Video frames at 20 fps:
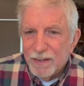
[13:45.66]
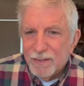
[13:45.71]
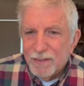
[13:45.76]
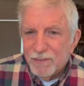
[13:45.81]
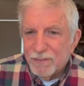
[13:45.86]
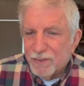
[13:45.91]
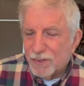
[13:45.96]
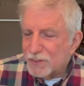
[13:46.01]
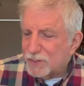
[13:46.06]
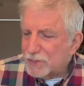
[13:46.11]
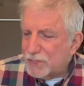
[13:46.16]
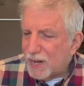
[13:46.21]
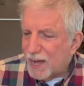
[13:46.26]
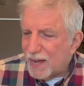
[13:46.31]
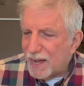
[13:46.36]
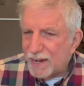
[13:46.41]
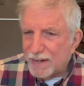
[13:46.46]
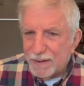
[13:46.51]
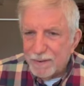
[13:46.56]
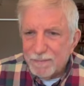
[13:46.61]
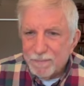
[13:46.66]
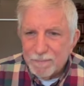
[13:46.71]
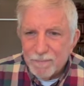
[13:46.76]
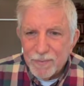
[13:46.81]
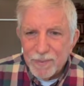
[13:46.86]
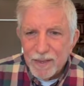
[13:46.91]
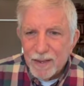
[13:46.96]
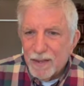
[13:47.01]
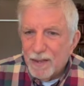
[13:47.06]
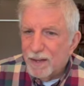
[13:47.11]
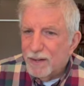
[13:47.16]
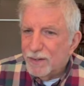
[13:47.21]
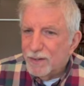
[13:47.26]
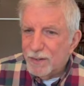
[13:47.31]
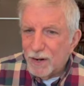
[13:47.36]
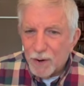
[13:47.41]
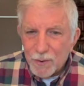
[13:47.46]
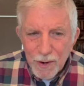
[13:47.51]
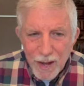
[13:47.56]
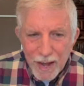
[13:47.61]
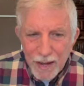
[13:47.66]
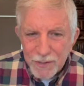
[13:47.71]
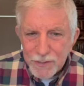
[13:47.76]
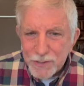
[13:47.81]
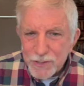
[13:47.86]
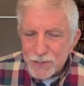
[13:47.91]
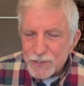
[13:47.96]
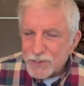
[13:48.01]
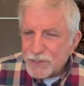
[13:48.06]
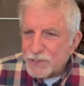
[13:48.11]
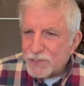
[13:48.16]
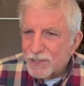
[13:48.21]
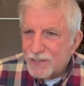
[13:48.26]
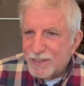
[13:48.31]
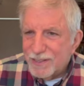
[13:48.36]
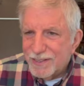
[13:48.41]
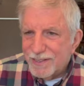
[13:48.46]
Verse 9, no houses.